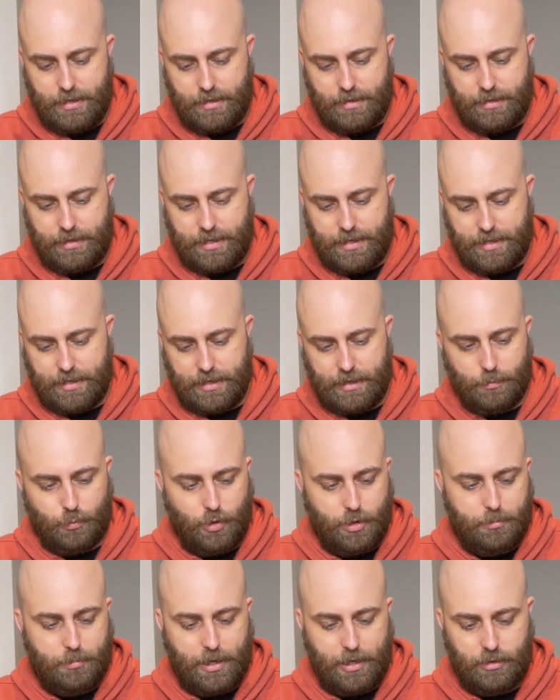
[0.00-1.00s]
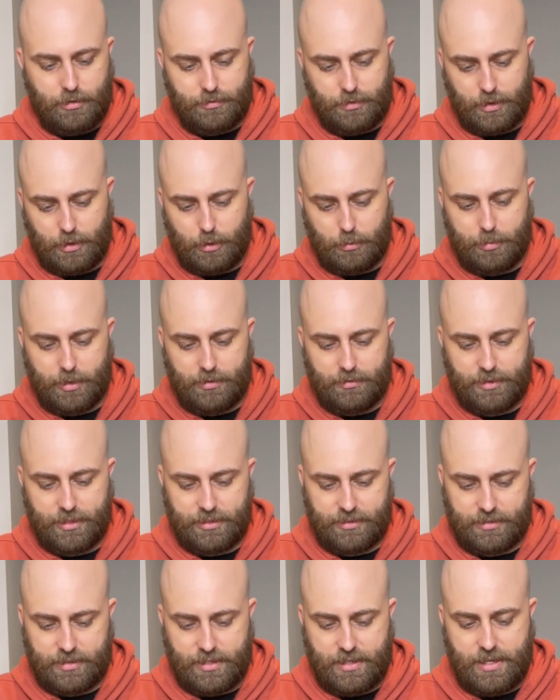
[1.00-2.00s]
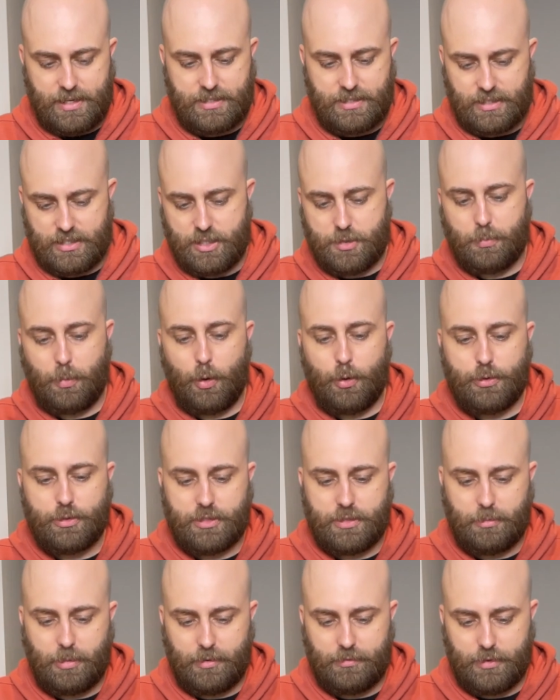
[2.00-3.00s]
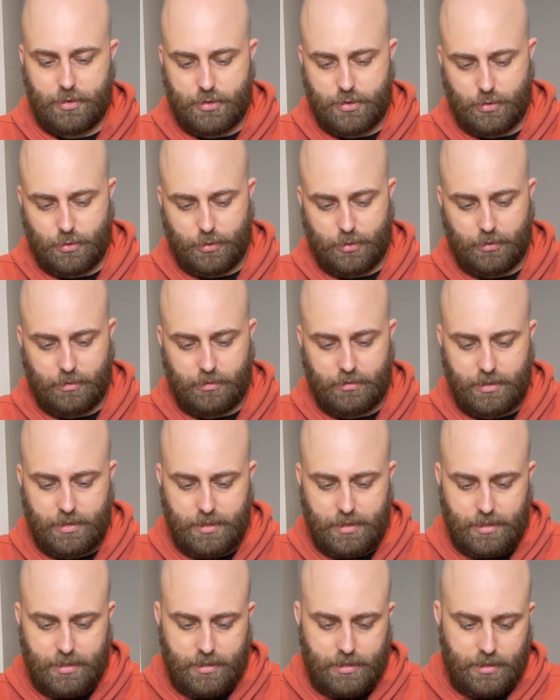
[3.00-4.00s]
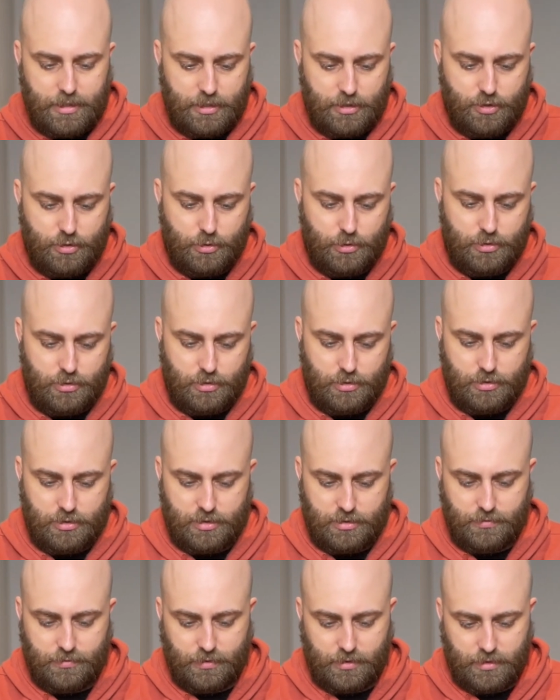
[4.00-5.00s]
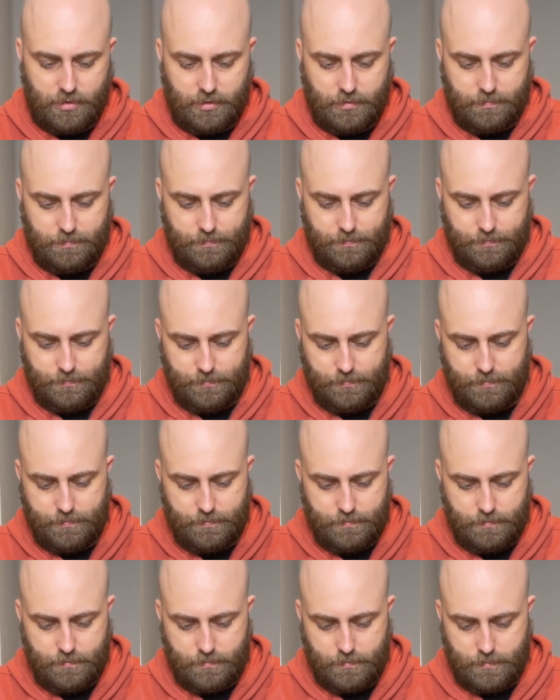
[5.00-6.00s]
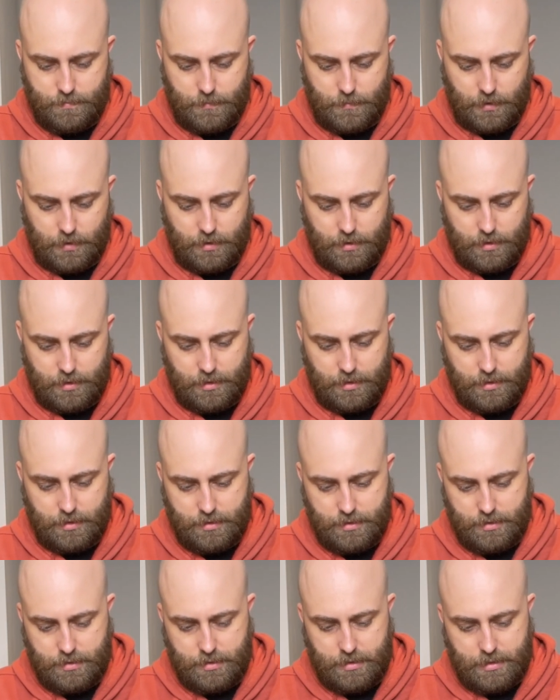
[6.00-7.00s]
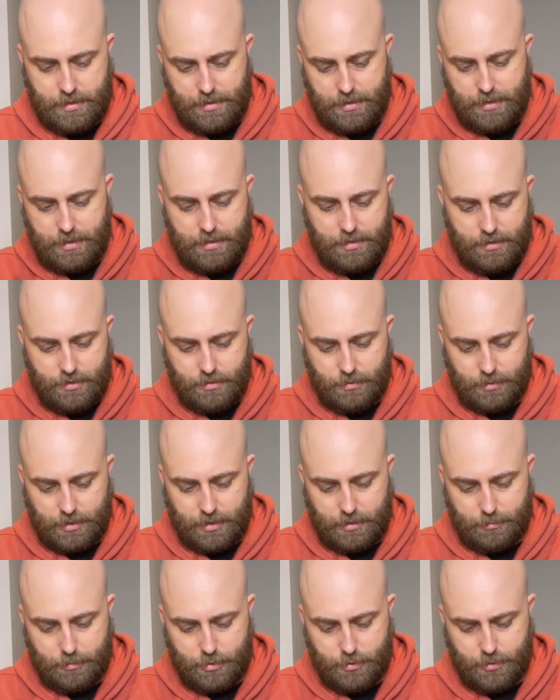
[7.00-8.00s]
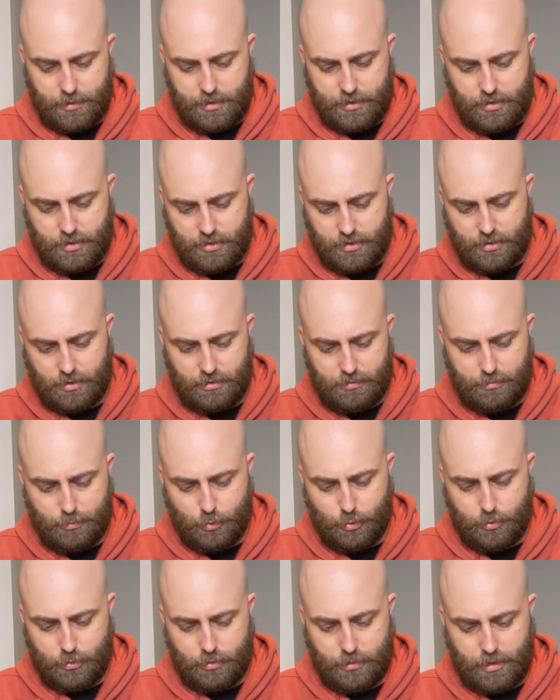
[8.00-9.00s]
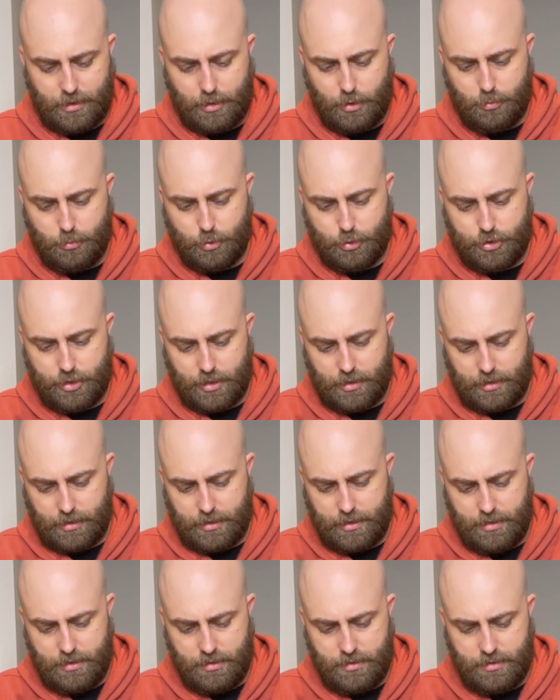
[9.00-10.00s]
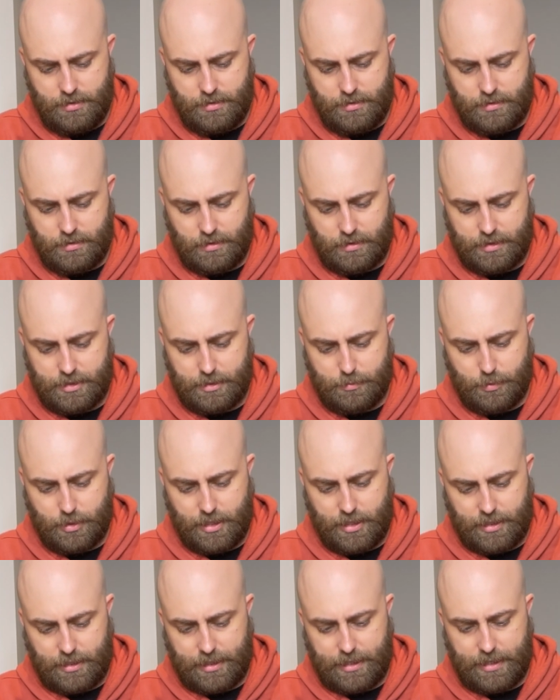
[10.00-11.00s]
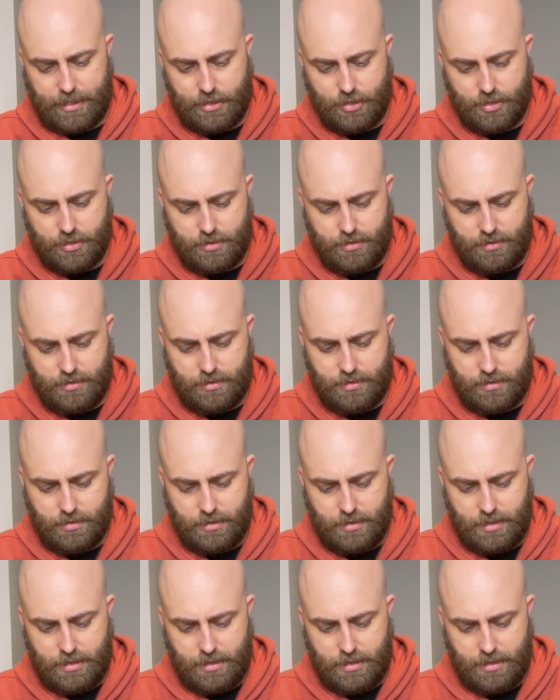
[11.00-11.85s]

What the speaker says: that it won't matter if a little bit of it is exposed above the soil. It should do just fine. Okay. So again, I'm doing this just sort of a little more gently than I did with the alocasias,